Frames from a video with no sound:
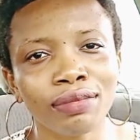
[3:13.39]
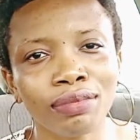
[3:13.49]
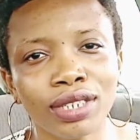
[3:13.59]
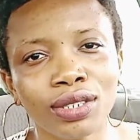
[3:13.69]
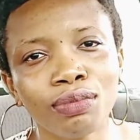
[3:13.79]

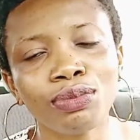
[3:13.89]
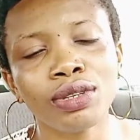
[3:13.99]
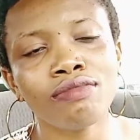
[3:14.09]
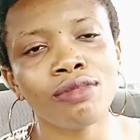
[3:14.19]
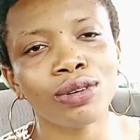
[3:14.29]
be,
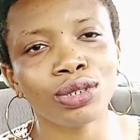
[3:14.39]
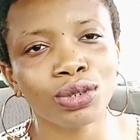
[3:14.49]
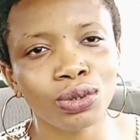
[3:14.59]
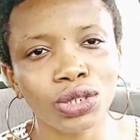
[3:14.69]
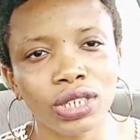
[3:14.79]
be more
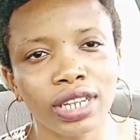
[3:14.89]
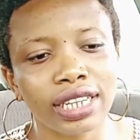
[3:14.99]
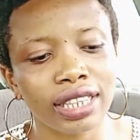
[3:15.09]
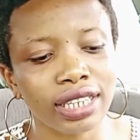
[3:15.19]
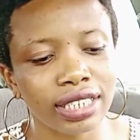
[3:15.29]
social
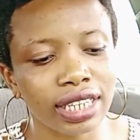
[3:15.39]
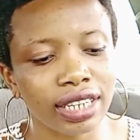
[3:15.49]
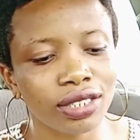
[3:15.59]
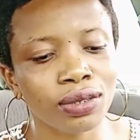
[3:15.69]
and things like that.